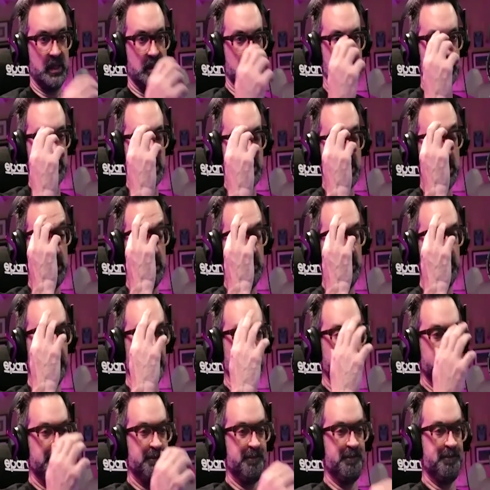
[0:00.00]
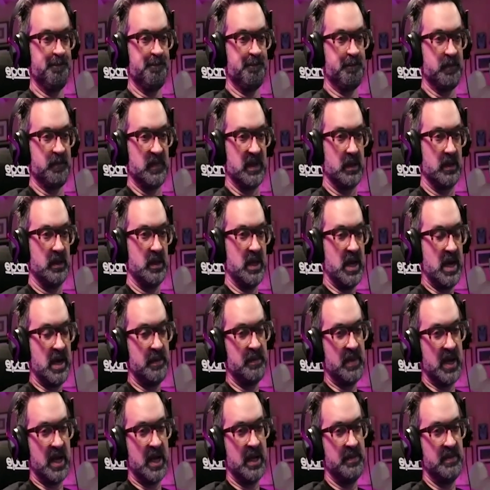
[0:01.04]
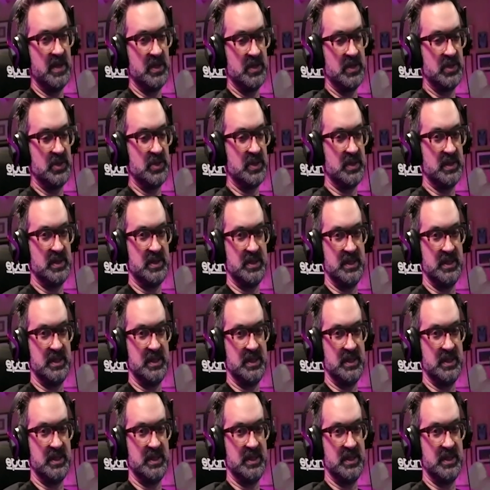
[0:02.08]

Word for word: So, yeah, I'm I'm interested to see